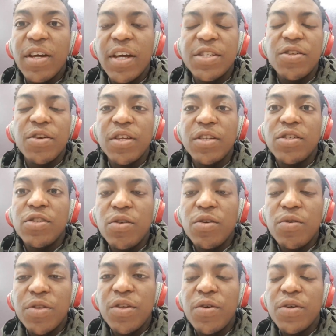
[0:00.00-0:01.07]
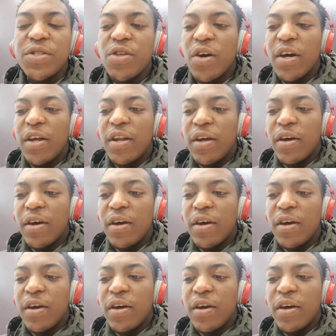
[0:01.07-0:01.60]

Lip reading: it's nothing to do with you, it's not